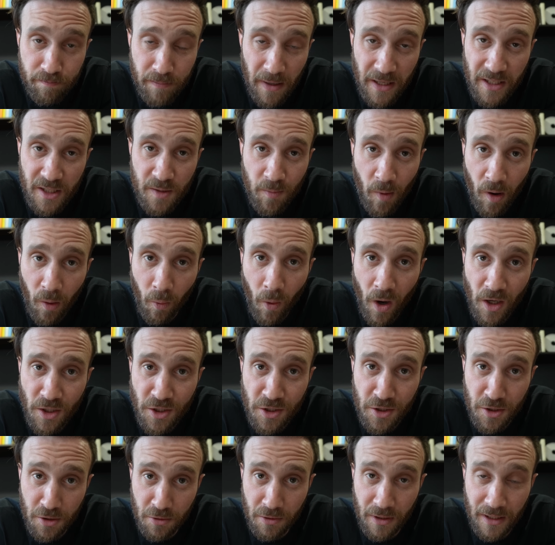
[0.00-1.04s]
best
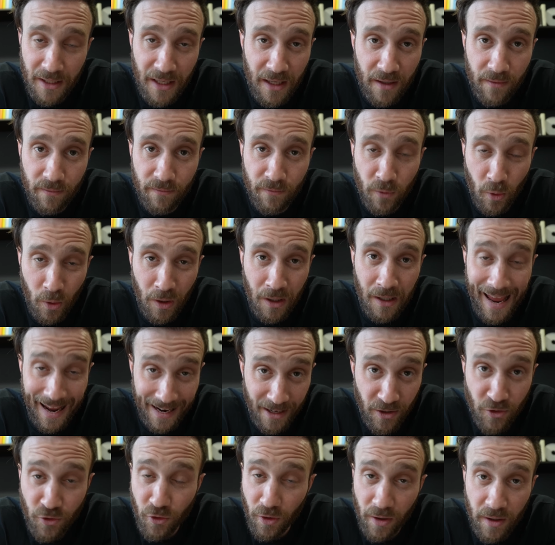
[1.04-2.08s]
smartwatches you can get for
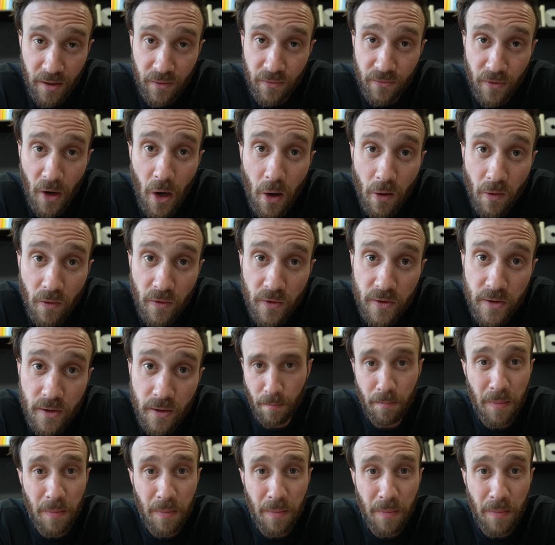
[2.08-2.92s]
Android phones.